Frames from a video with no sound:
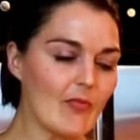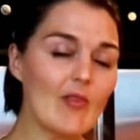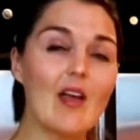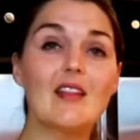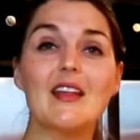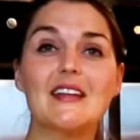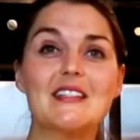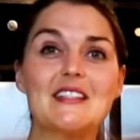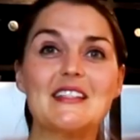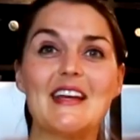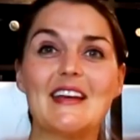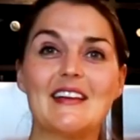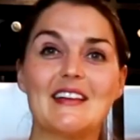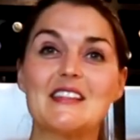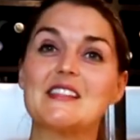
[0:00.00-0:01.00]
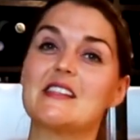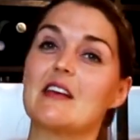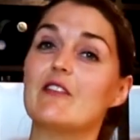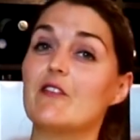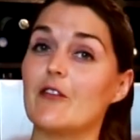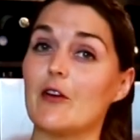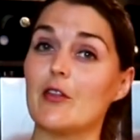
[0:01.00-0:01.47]
I like to take it a
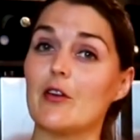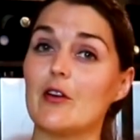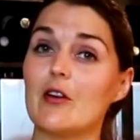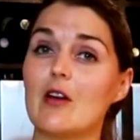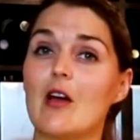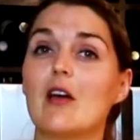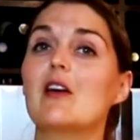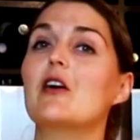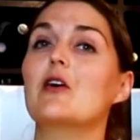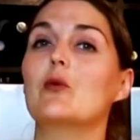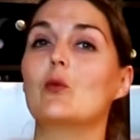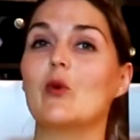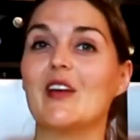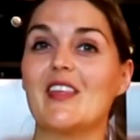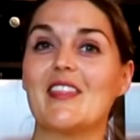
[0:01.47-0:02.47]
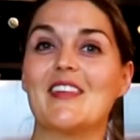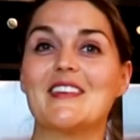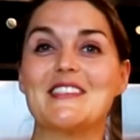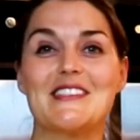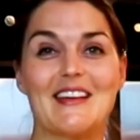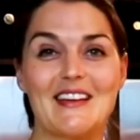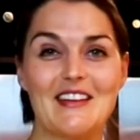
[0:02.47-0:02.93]
step further with a
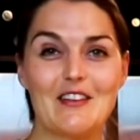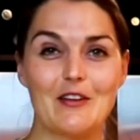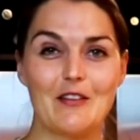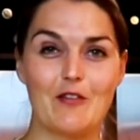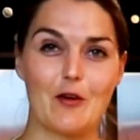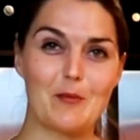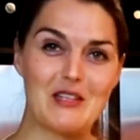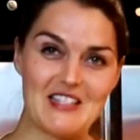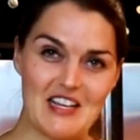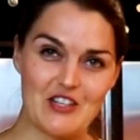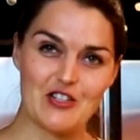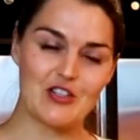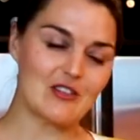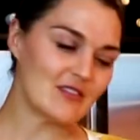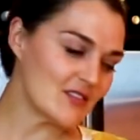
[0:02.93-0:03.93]
secondary fermentation.